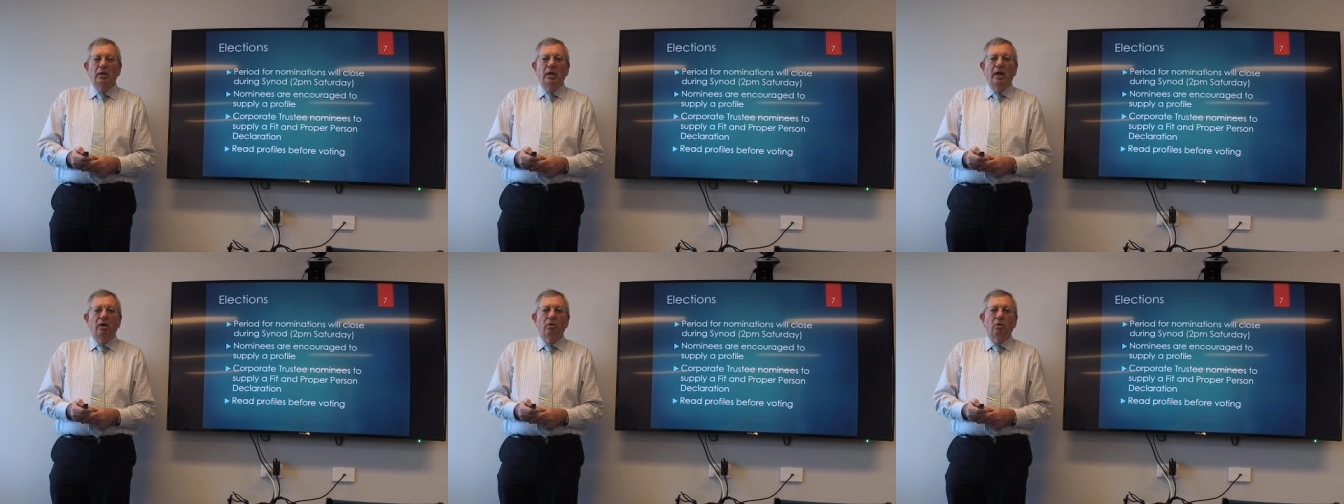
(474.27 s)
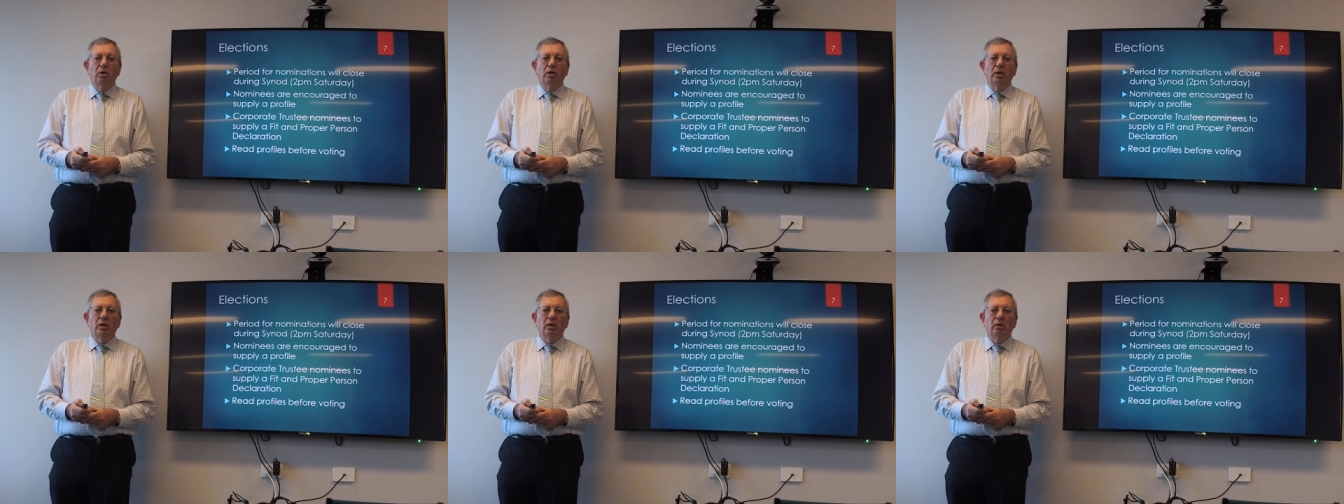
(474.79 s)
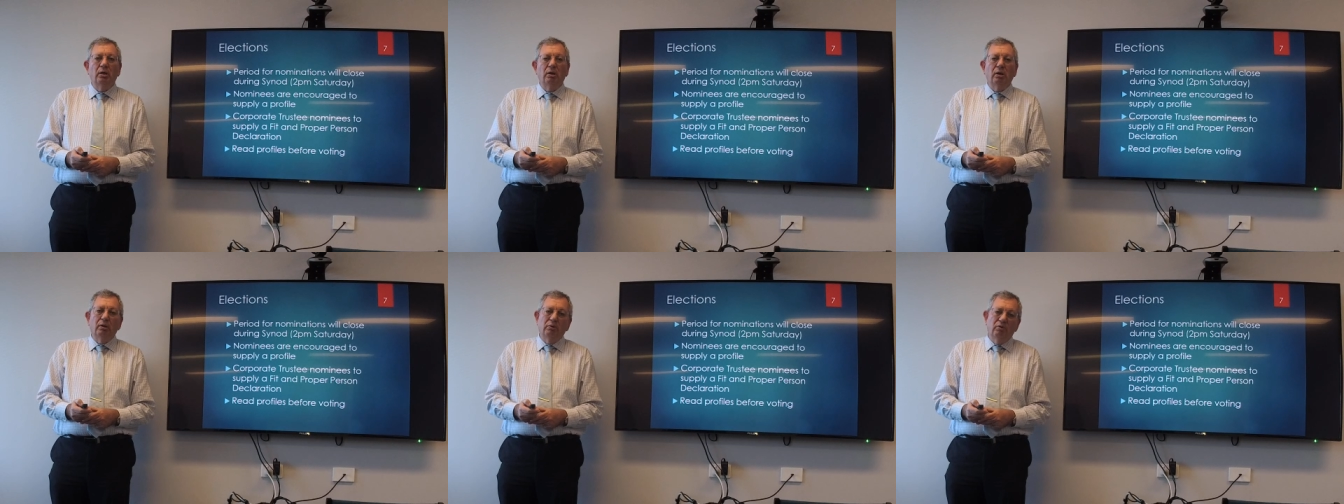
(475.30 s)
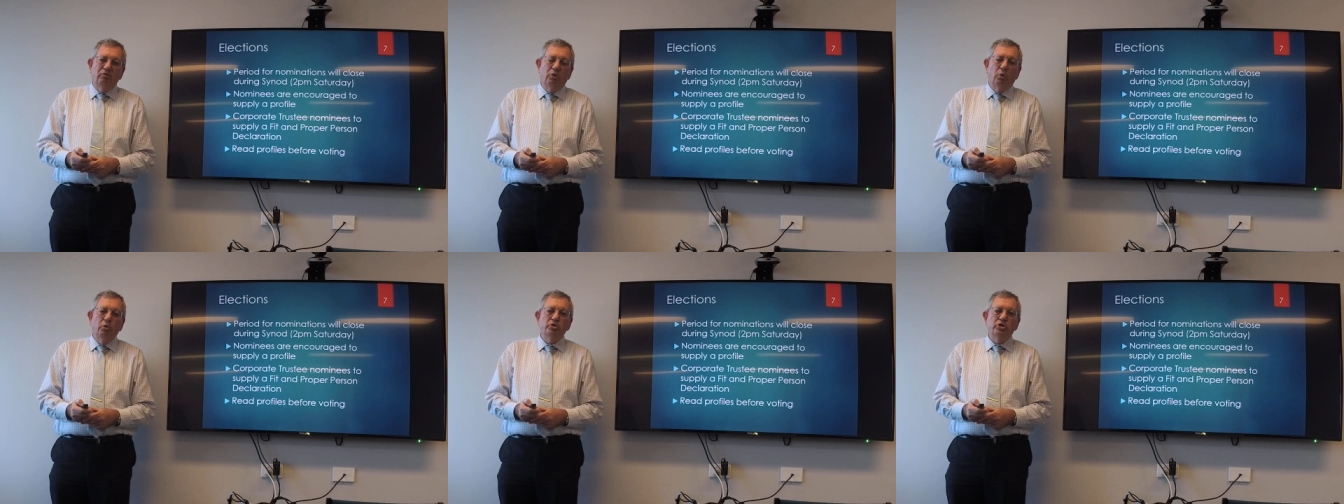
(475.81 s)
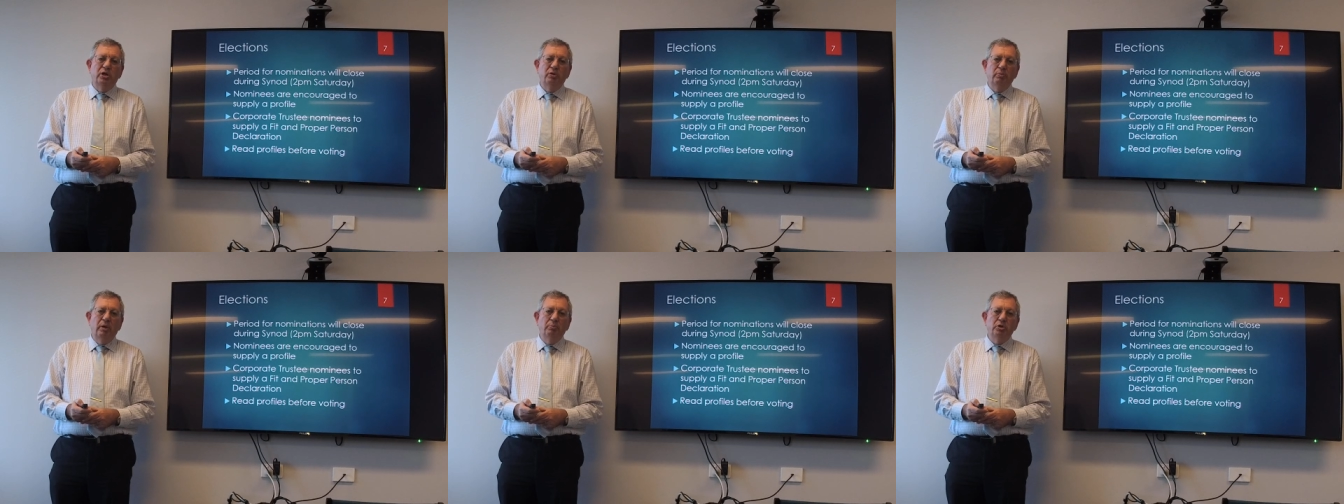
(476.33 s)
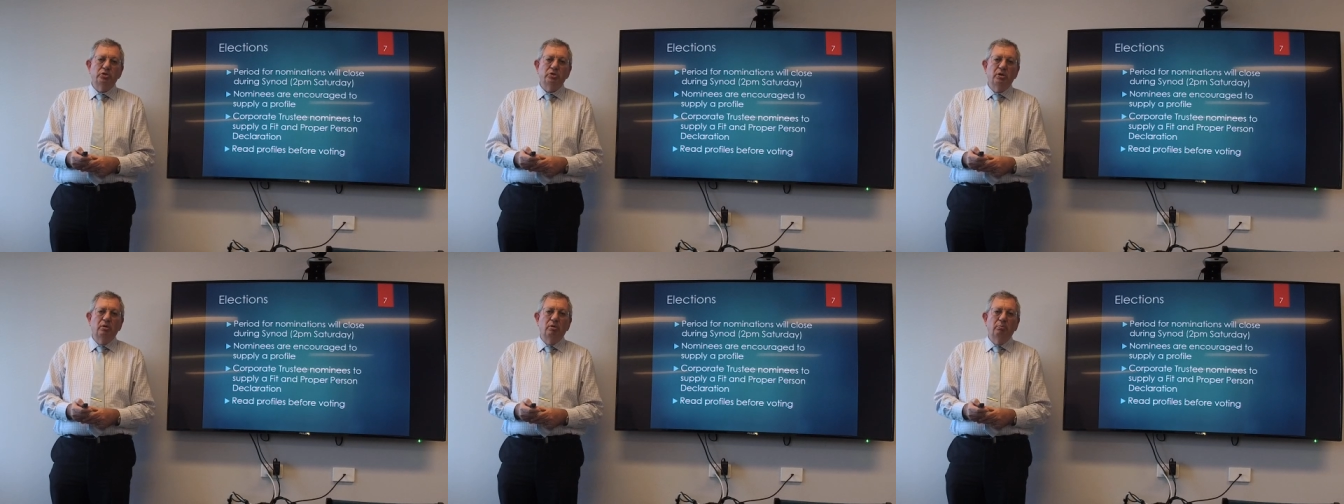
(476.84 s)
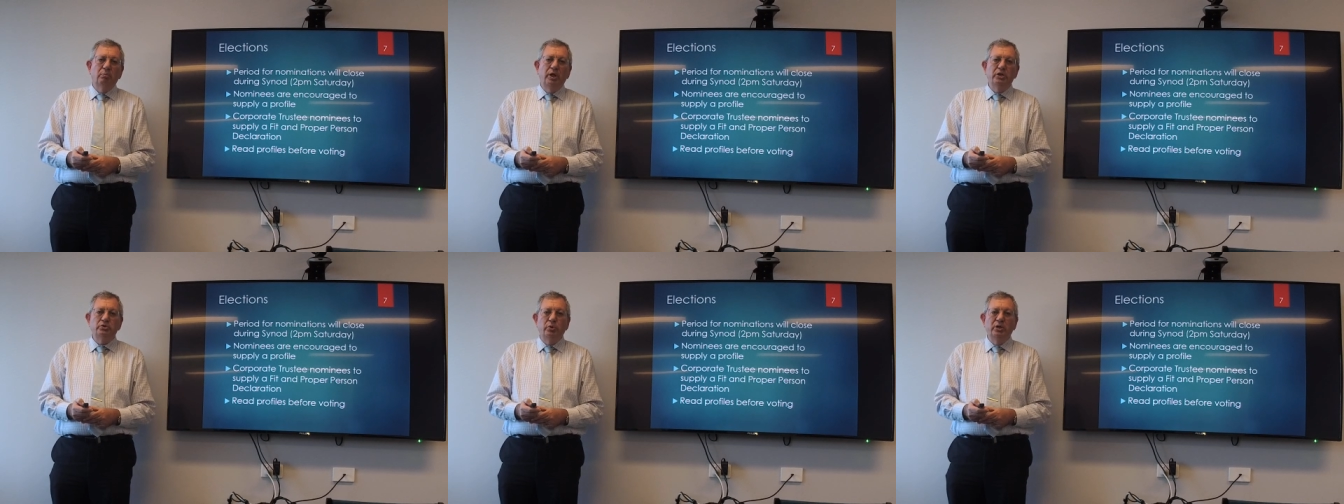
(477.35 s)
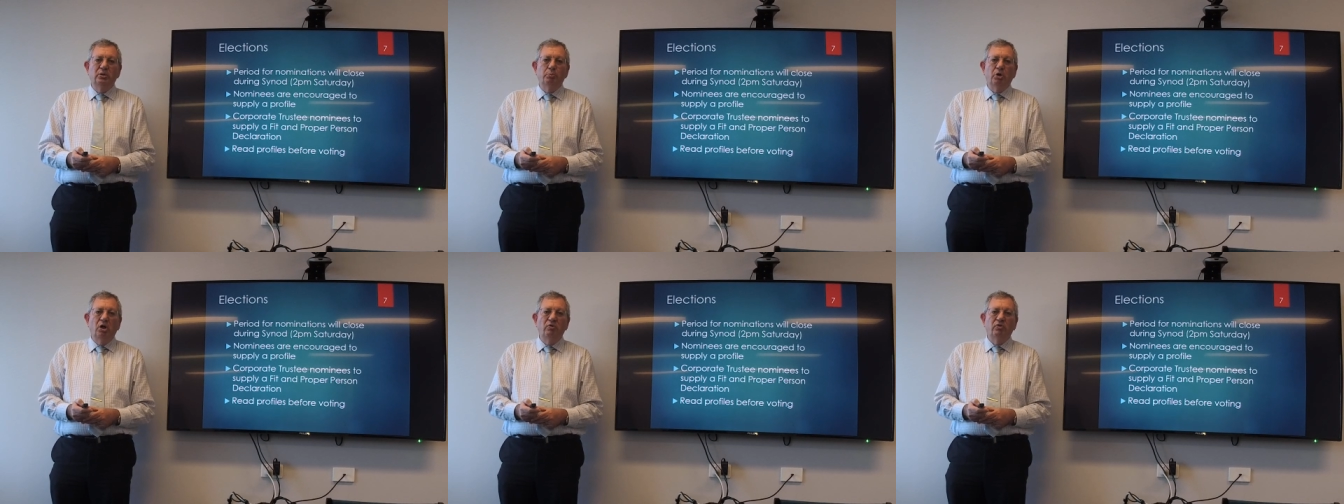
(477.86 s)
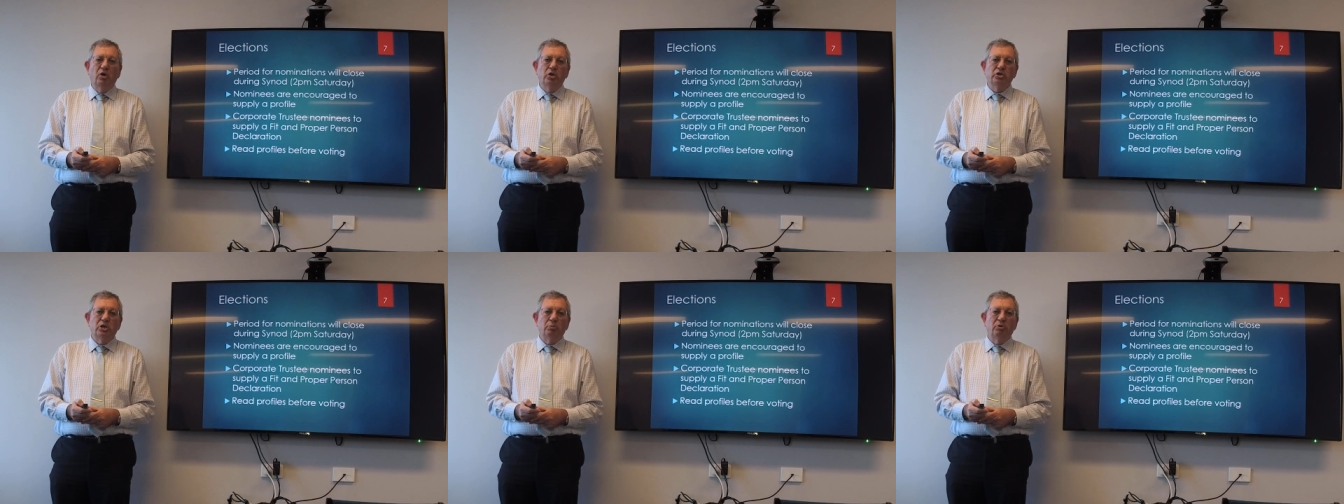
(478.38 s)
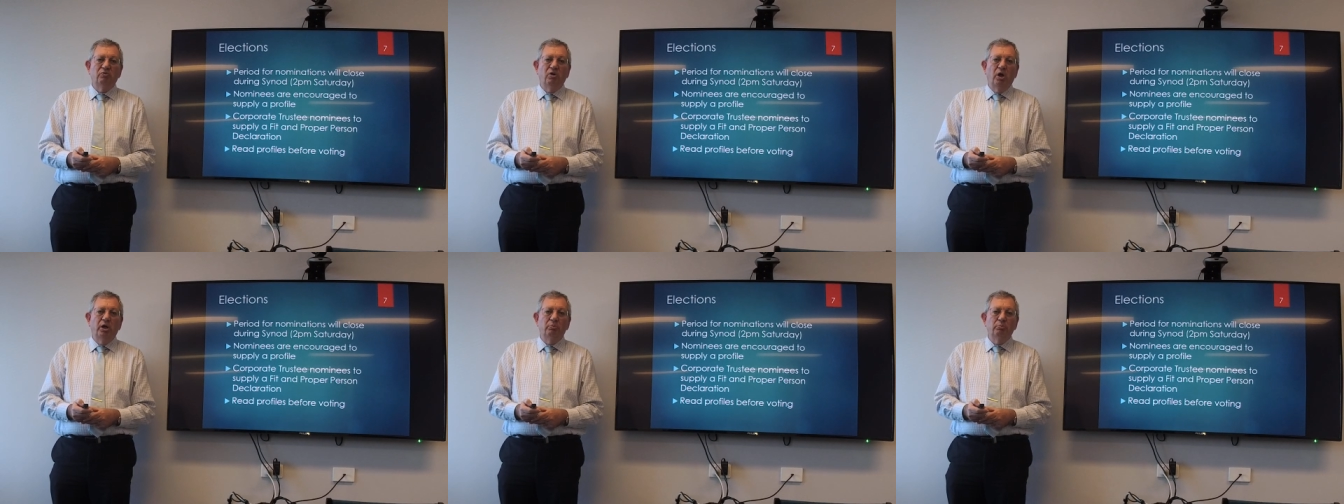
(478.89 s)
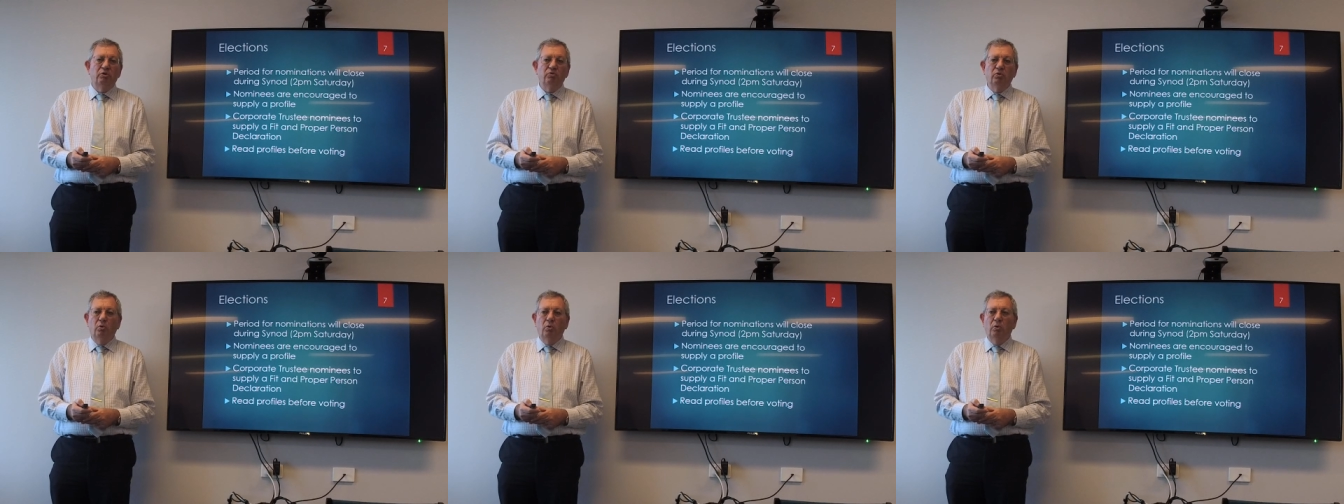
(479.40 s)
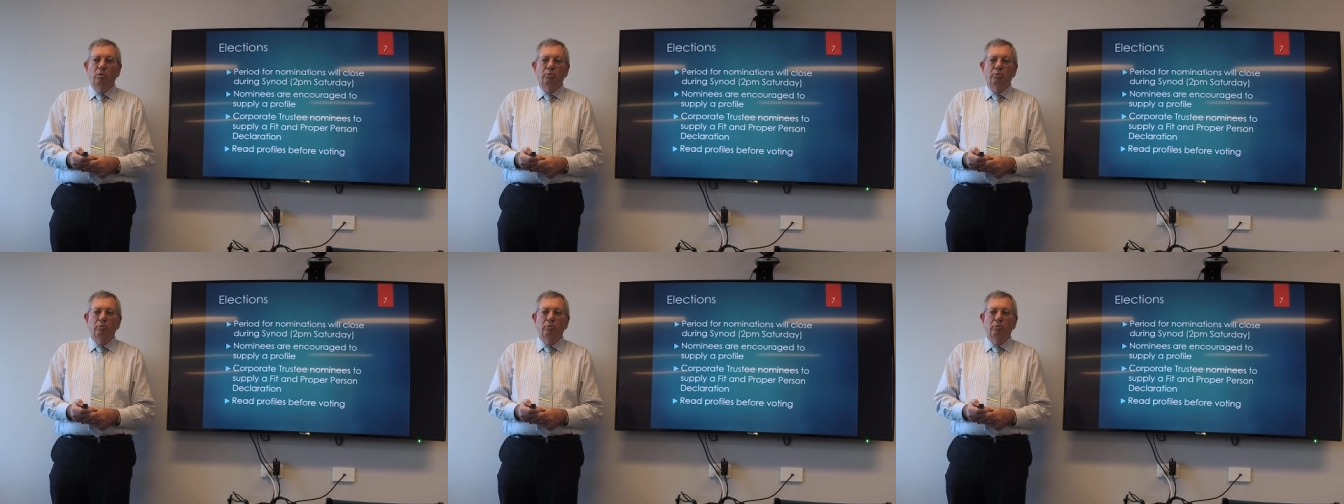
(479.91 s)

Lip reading: Now, for all Synod members, please read the profiles that are provided before